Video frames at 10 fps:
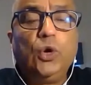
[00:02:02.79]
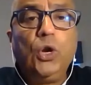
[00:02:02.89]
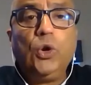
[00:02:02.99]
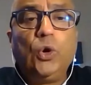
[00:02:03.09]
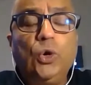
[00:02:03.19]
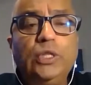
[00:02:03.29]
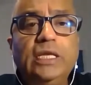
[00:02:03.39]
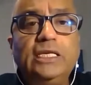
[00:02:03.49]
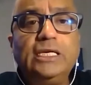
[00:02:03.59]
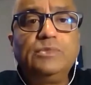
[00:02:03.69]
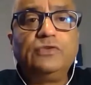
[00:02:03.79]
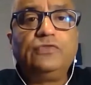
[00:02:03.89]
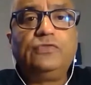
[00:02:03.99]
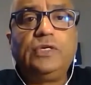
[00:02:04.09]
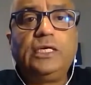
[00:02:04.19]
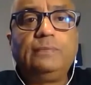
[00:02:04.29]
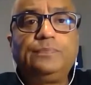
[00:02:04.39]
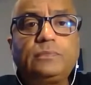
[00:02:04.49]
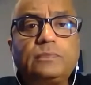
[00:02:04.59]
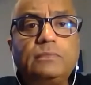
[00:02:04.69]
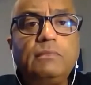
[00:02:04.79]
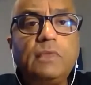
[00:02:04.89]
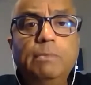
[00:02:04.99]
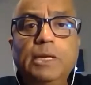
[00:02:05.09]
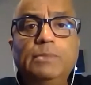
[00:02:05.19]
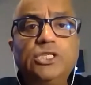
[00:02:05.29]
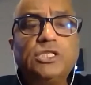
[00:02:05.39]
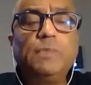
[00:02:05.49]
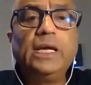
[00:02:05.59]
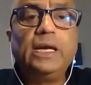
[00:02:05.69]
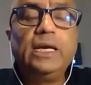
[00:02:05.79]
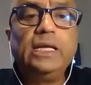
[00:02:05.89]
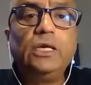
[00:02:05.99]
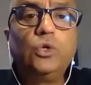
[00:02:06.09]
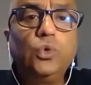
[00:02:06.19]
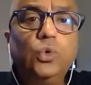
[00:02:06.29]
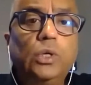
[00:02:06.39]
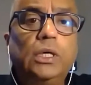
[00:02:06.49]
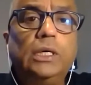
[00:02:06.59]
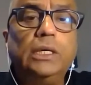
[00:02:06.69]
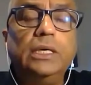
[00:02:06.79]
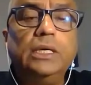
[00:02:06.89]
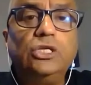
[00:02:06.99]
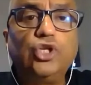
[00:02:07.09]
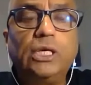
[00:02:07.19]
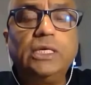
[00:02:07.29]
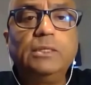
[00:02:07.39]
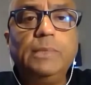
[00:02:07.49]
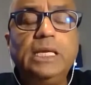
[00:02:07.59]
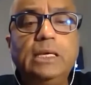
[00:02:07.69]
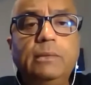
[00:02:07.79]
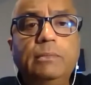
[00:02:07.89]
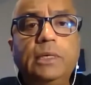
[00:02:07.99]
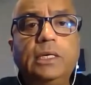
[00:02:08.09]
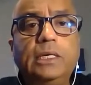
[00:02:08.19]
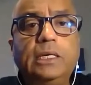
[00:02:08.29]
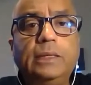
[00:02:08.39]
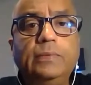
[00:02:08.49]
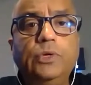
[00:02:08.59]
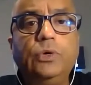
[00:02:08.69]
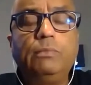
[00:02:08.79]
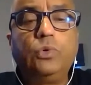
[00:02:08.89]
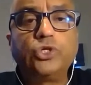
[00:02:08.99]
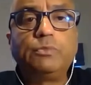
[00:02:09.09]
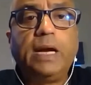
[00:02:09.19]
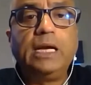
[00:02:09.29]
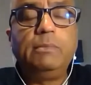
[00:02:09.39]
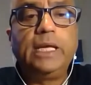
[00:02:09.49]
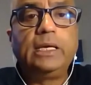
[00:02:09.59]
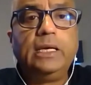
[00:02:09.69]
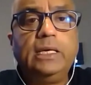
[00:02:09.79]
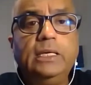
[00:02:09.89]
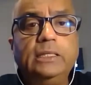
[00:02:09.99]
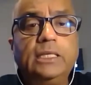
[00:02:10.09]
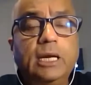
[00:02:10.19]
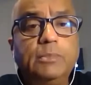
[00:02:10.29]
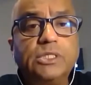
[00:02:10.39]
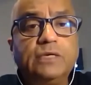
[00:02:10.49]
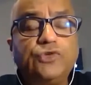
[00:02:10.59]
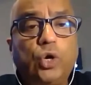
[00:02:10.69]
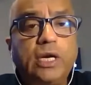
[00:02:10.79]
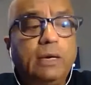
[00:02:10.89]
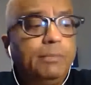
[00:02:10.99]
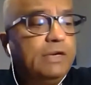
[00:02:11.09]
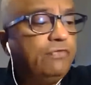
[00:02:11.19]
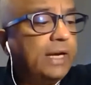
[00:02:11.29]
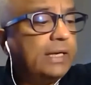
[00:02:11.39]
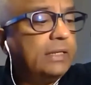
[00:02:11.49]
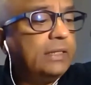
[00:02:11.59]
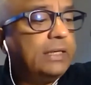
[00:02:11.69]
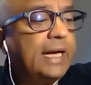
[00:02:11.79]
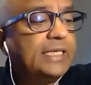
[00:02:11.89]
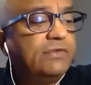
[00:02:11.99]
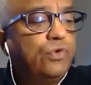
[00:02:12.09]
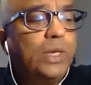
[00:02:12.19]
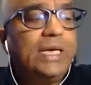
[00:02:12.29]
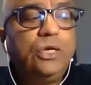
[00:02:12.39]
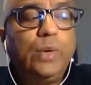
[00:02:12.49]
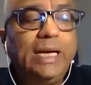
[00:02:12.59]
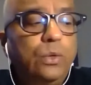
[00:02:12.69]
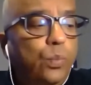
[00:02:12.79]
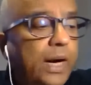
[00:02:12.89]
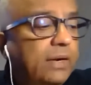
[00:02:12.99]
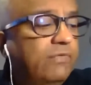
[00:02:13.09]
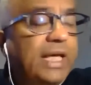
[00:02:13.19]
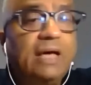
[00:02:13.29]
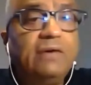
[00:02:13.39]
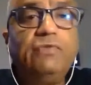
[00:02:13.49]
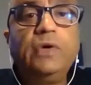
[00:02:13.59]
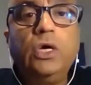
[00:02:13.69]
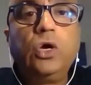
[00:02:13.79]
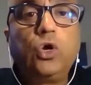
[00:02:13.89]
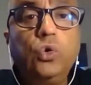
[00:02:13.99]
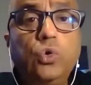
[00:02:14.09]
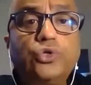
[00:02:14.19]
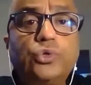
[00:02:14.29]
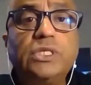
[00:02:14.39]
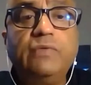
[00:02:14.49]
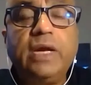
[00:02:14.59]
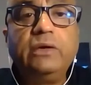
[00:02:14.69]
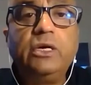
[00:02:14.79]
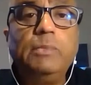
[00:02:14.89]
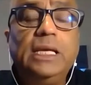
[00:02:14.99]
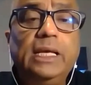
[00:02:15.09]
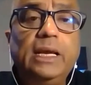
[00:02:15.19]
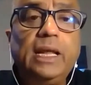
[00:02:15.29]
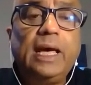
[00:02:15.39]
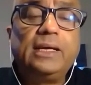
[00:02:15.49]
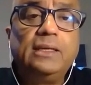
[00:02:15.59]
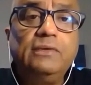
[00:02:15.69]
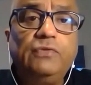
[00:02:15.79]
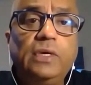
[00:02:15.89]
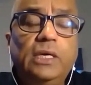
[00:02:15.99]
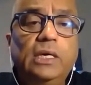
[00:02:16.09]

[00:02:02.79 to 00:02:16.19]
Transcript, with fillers: we all know, in terms of people just migrating to uh, digital as a medium uh, you know post pandemic the numbers have shot up in fact uh, as of 2021 we have close to 700 million active